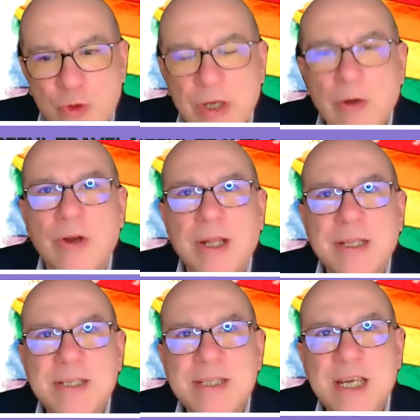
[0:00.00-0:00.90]
the
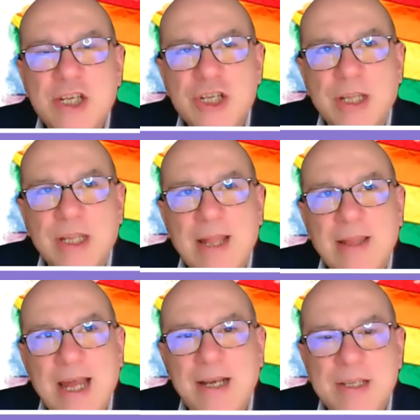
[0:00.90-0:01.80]
organization,
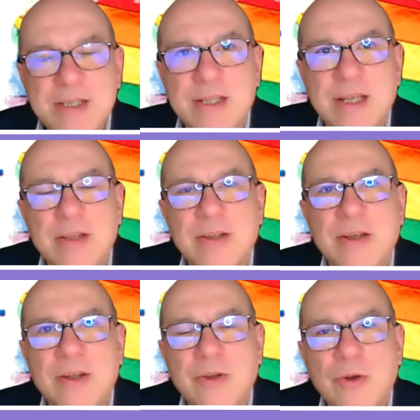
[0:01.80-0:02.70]
and that is
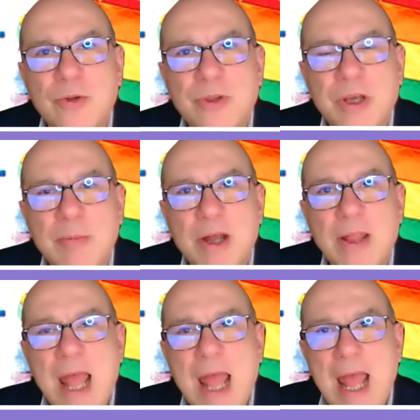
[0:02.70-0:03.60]
the good thing about it.